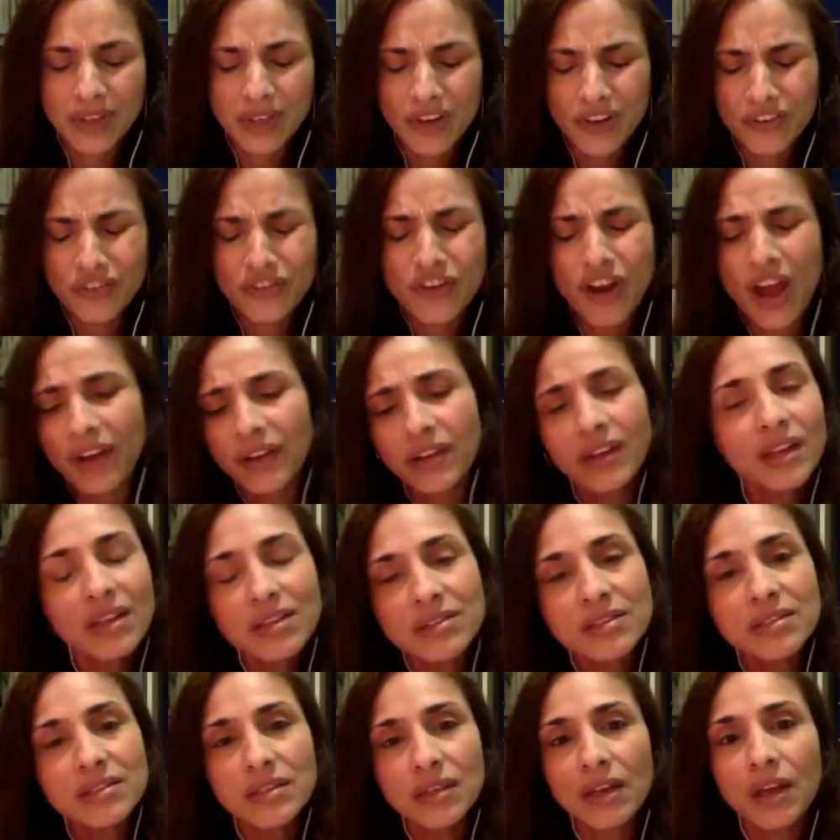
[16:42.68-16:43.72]

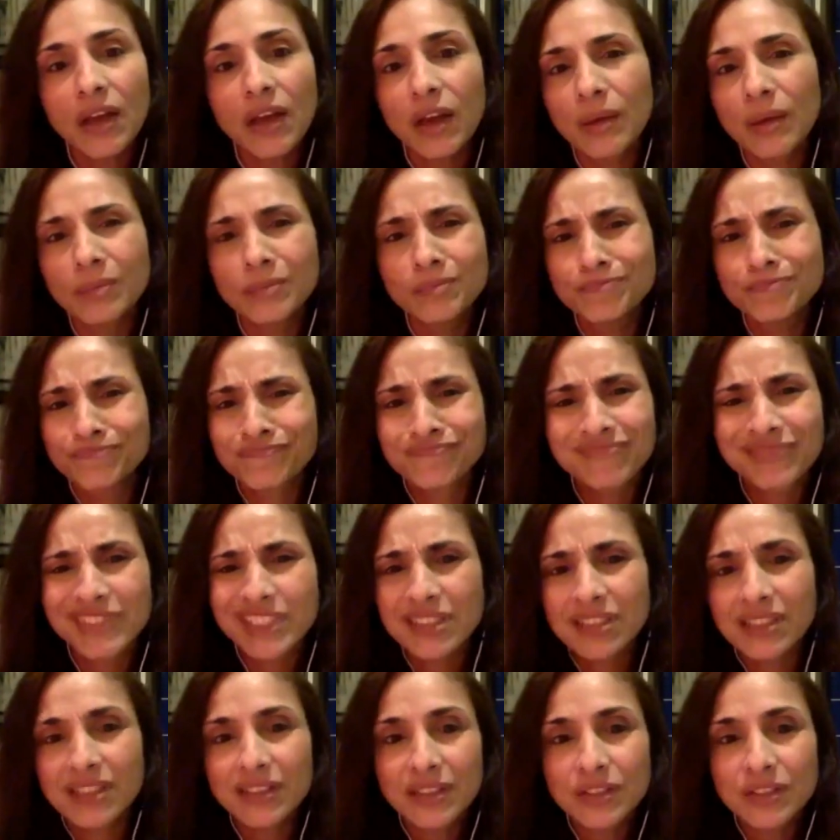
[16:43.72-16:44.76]
rudderless.
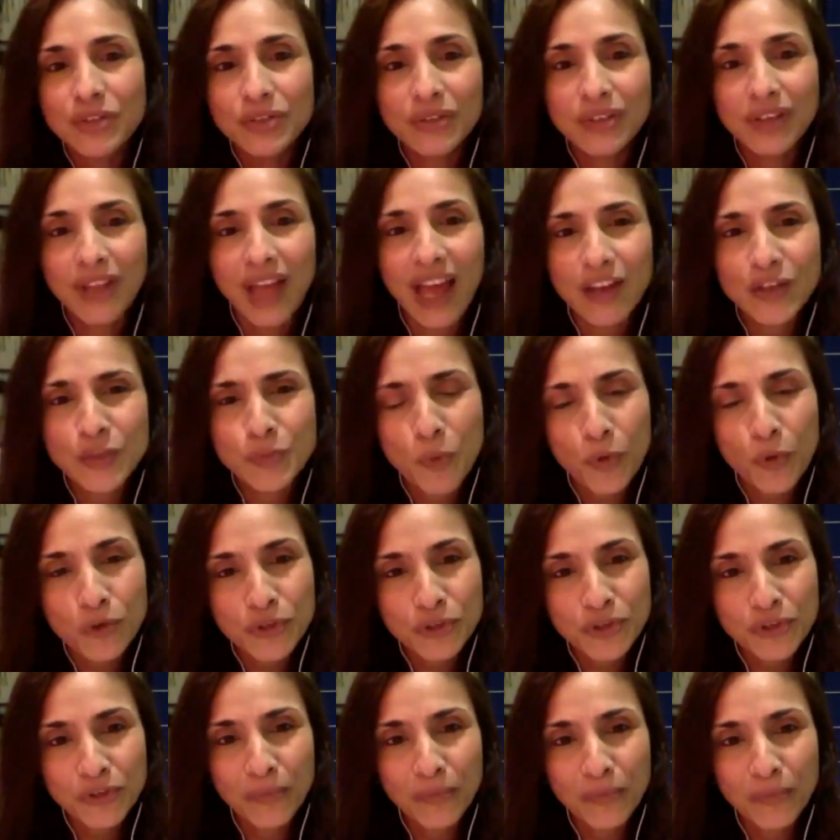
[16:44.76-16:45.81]
Large
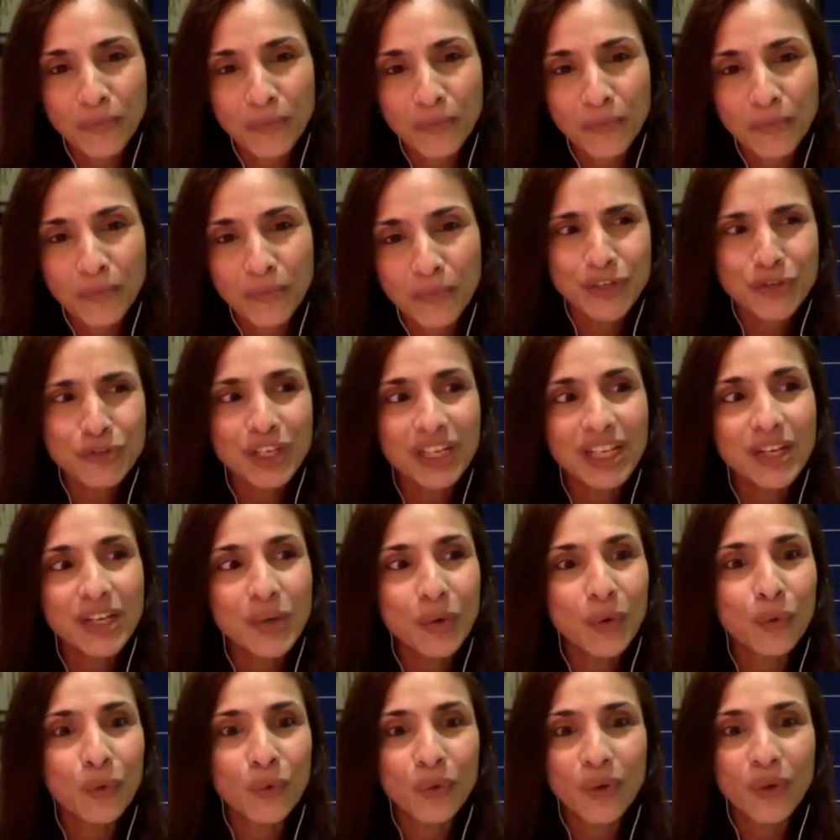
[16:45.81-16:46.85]
portion of my life, didn't really
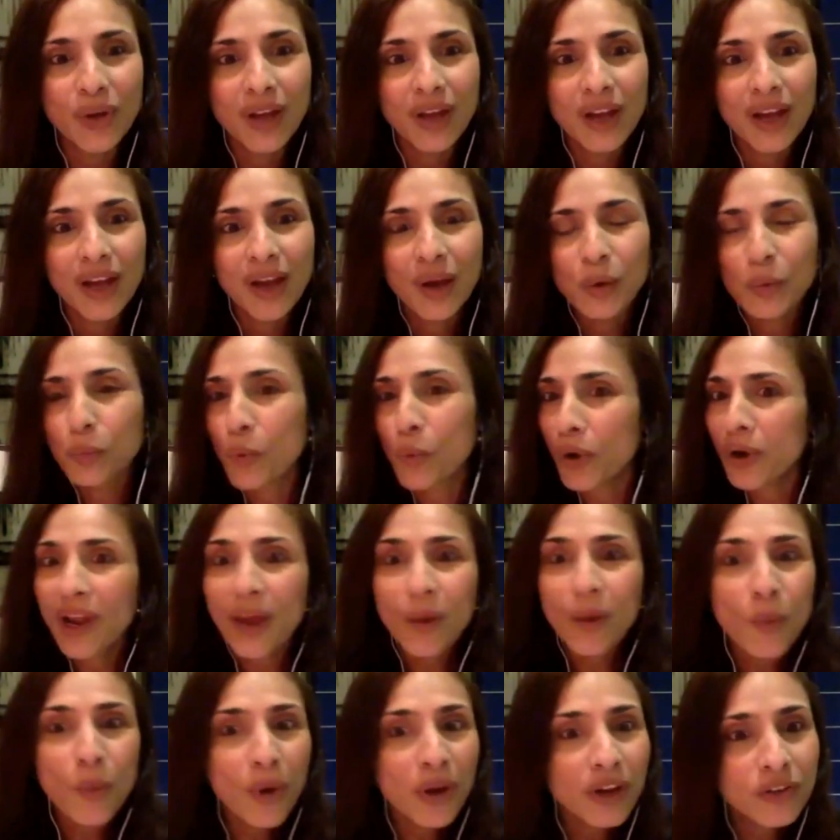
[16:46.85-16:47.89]
know what I
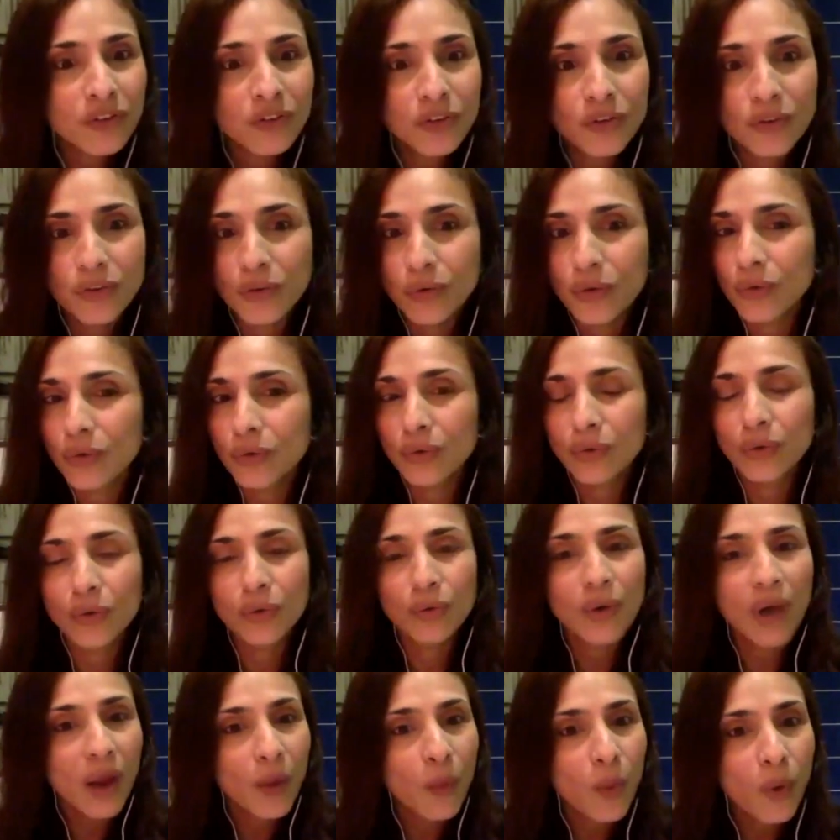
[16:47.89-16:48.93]
wanted to do,
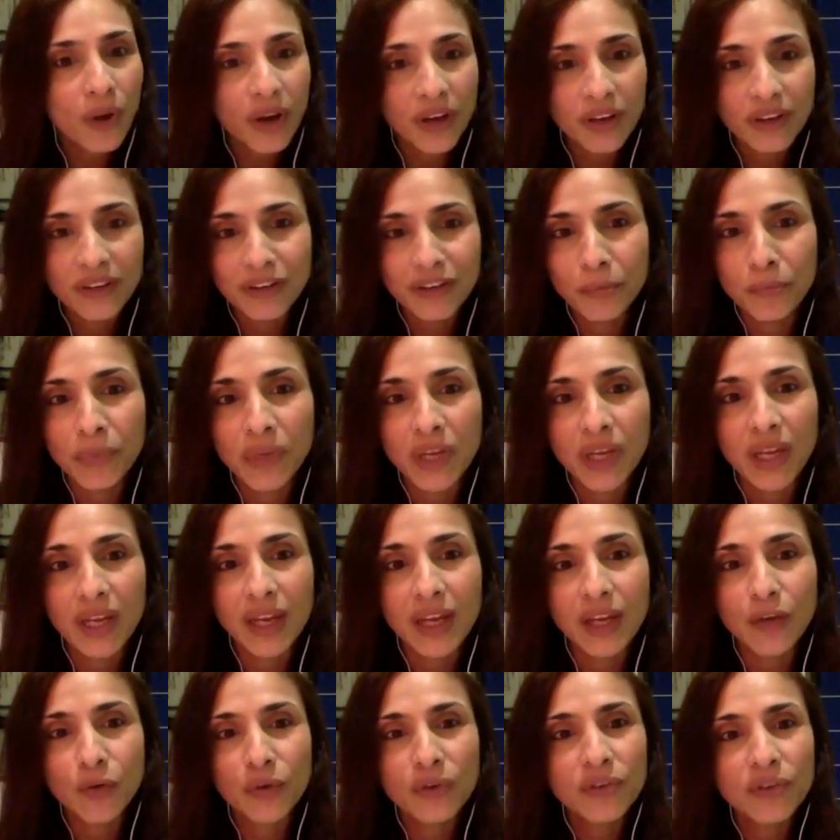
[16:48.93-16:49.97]
who I wanted to
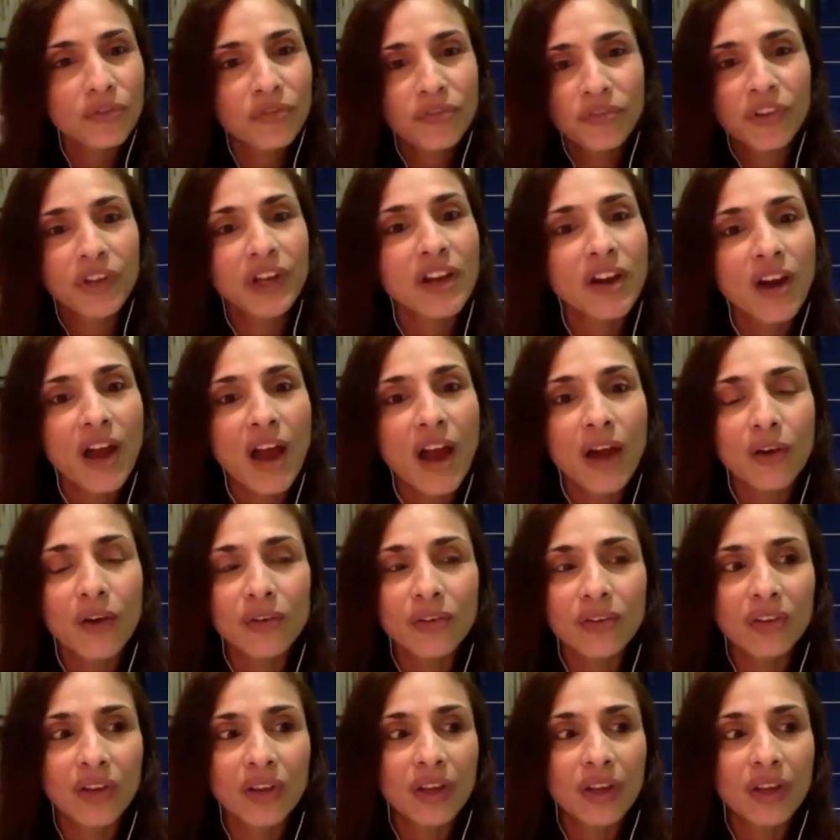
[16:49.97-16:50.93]
be, couldn't figure out